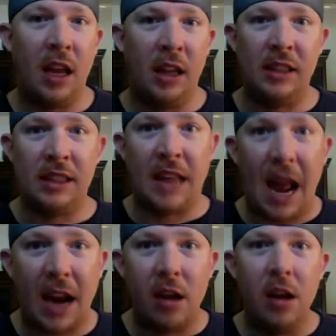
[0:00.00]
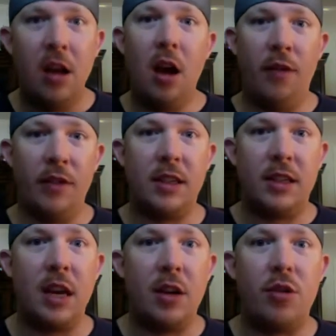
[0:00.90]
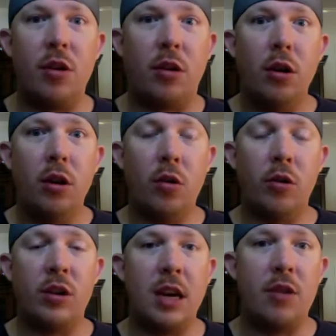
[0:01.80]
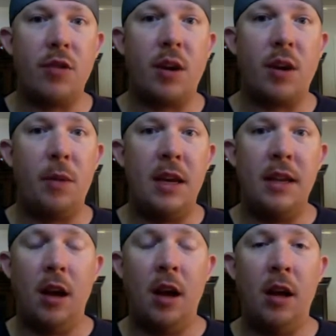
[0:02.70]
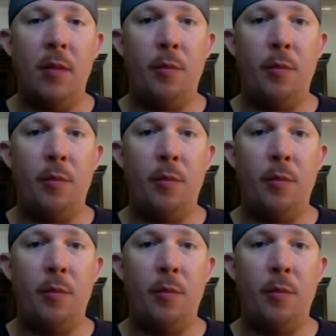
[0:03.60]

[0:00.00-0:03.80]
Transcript: a lack of a center or centric p- uh,